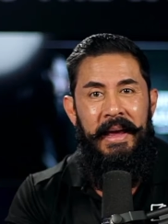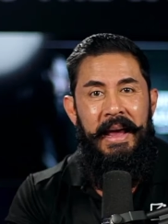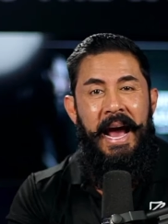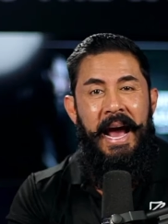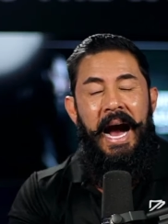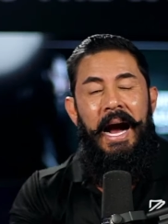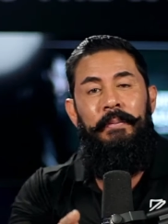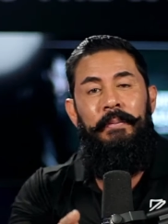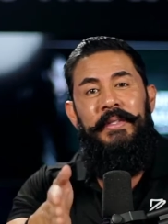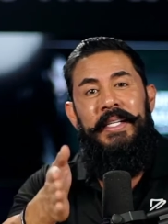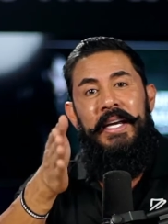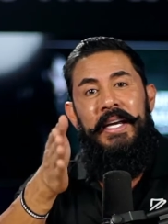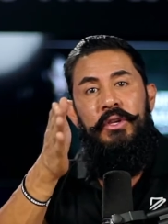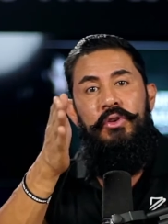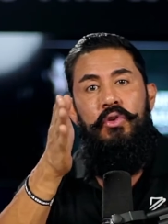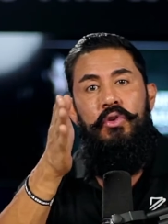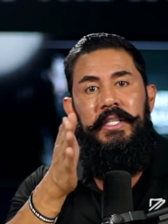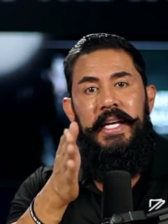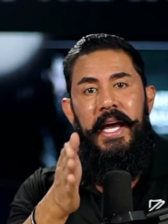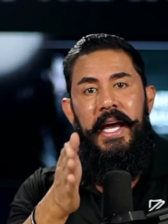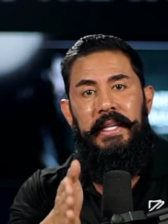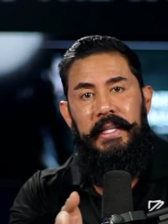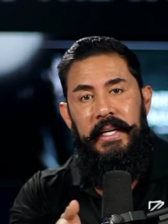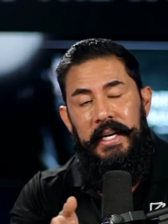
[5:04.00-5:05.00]
I'm saying you
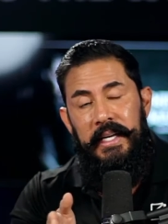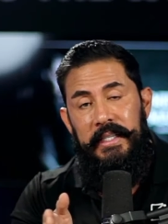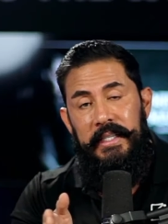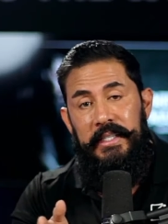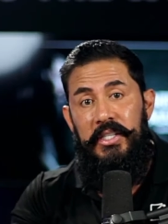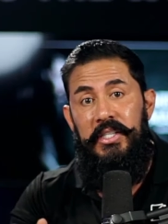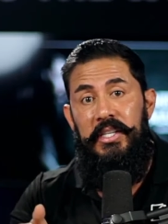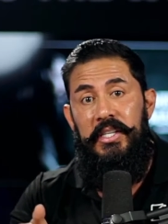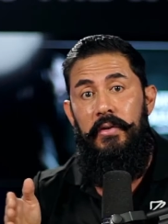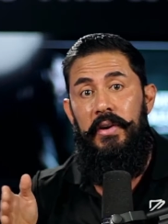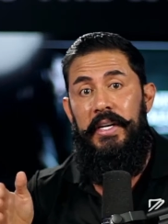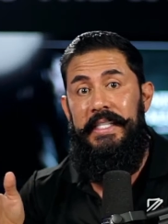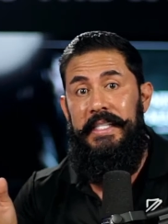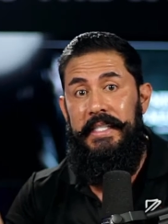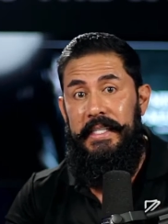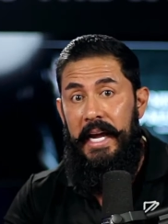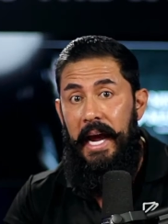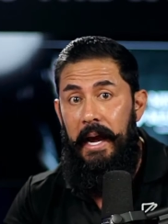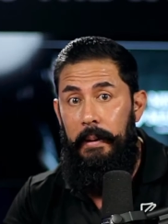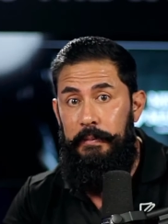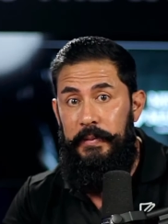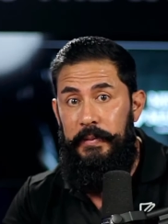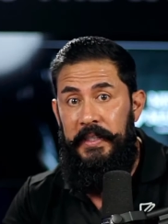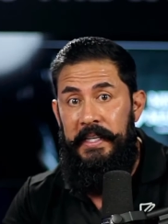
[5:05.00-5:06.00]
take the necessary
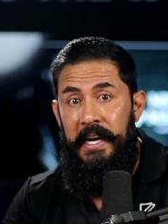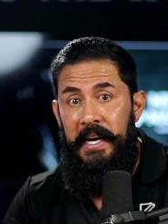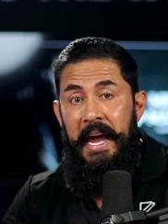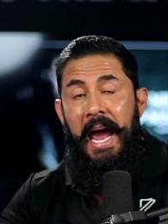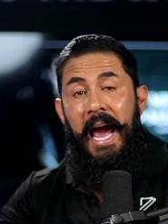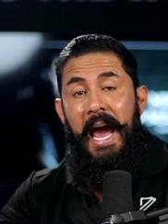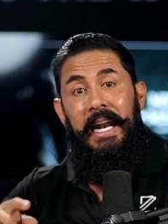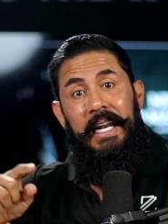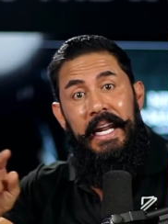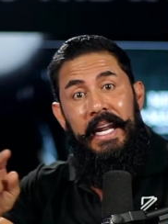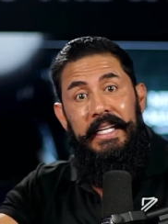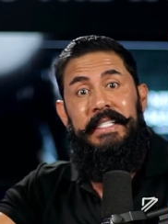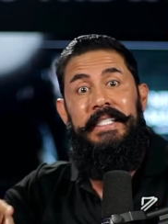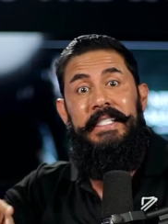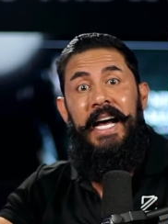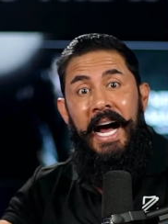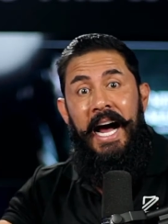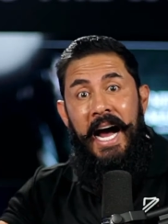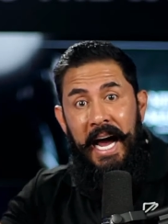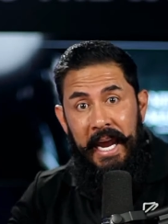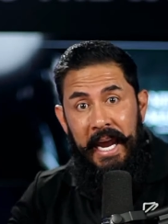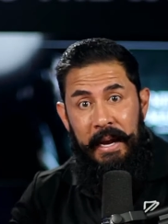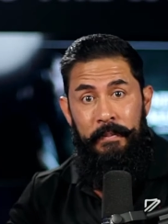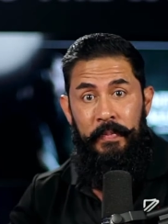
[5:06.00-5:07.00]
steps and let
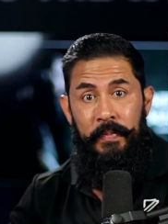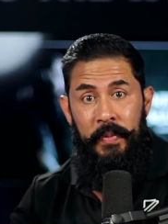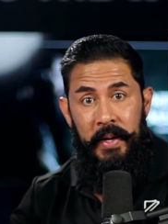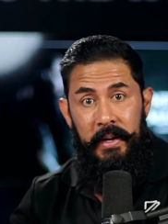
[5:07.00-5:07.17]
time